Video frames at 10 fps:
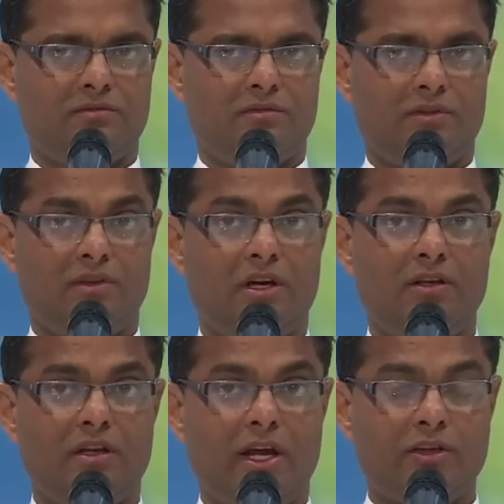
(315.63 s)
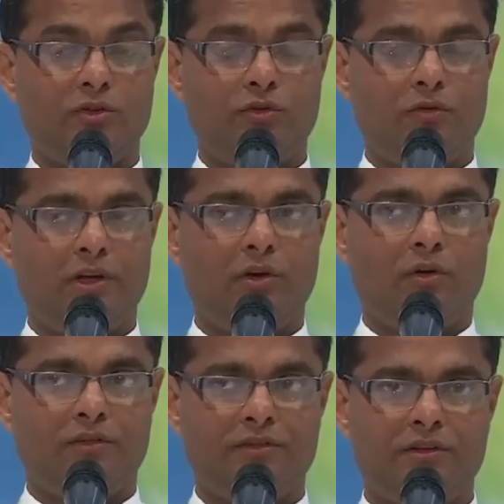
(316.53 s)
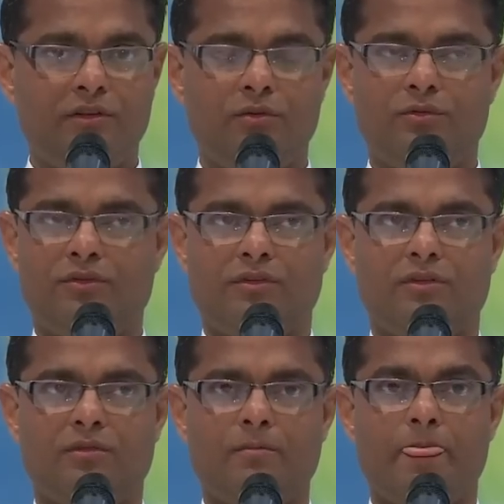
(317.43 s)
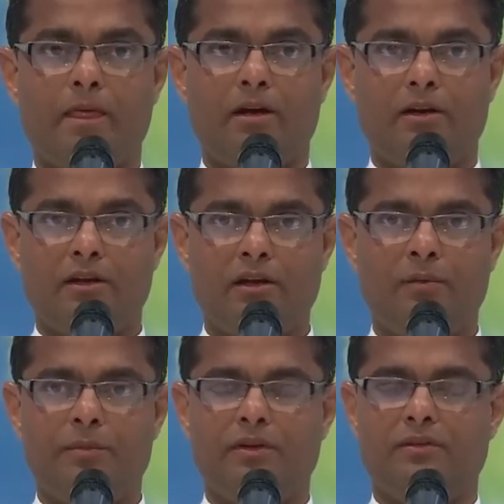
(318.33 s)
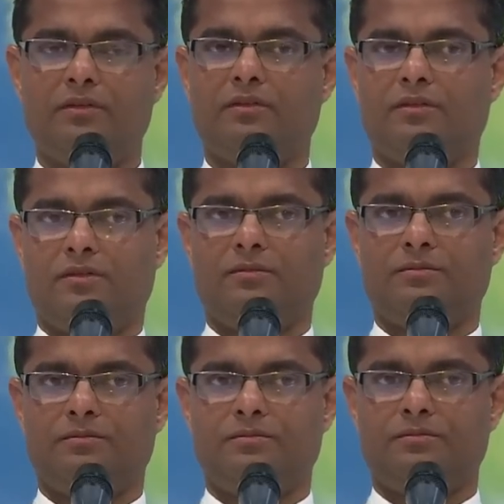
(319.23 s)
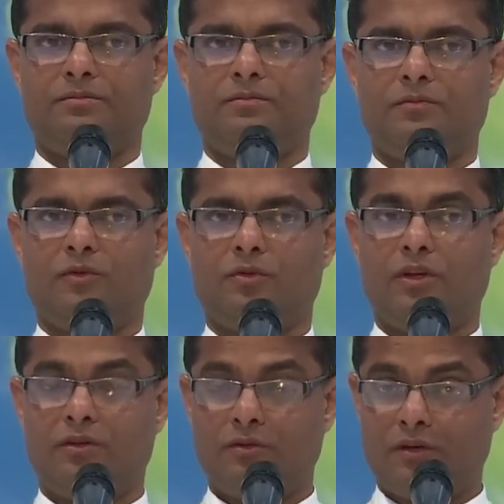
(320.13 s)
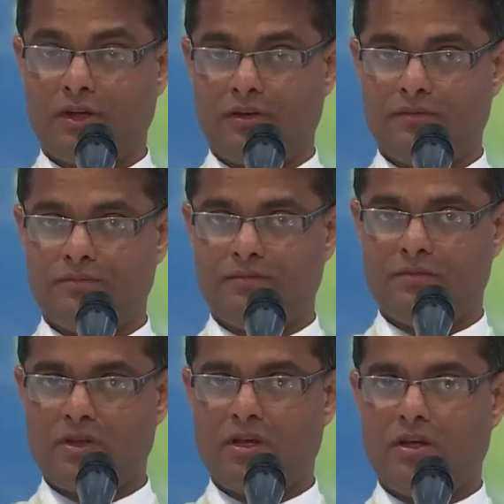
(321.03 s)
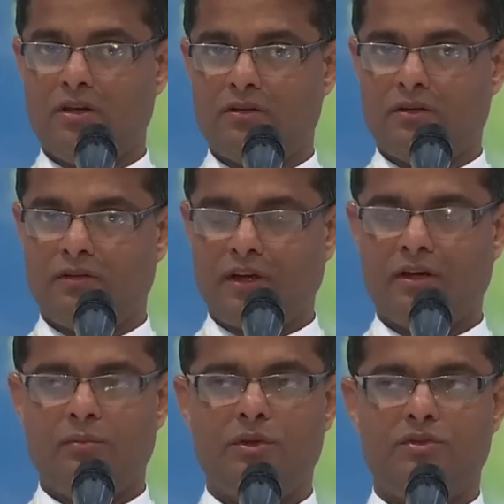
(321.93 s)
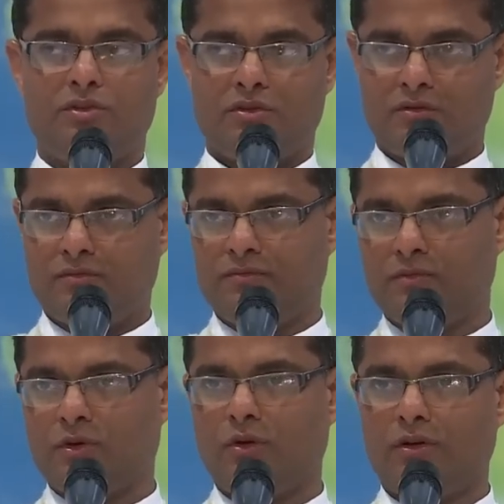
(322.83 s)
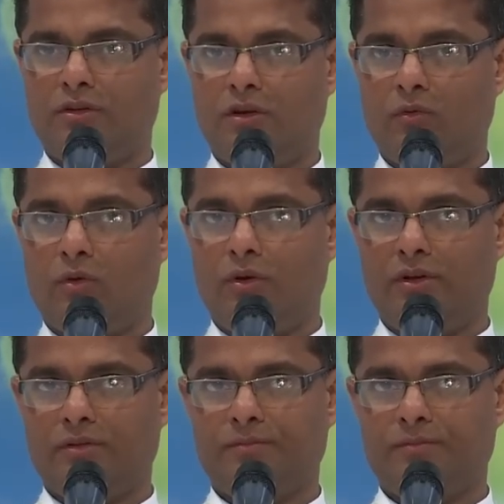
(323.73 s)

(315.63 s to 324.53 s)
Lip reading: And that actually constitutes real peace. So that's why the second picture got the award.